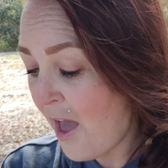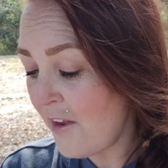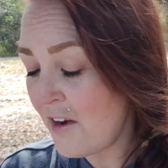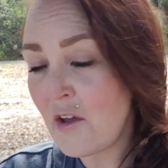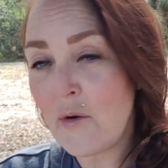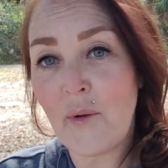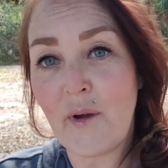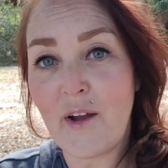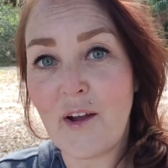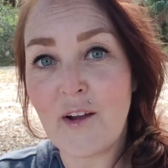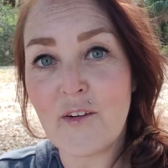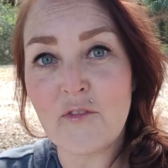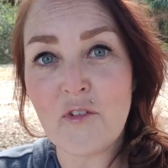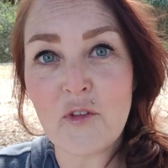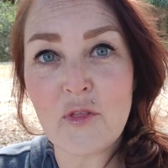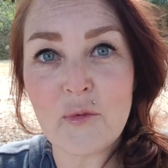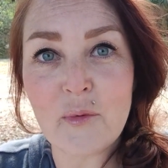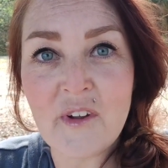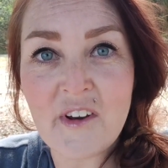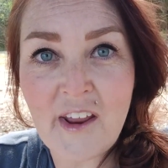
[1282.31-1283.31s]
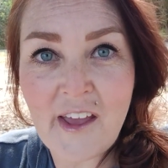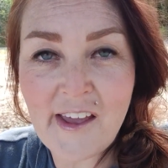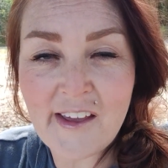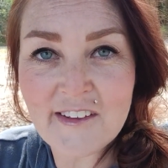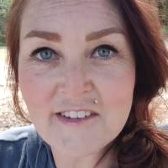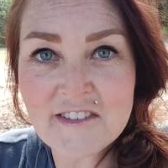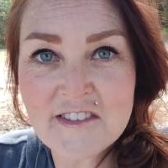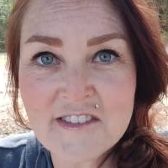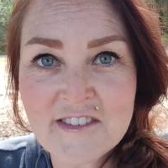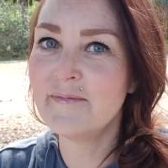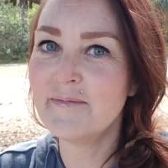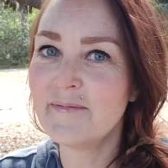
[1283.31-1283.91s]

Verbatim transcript: anywhere for three days.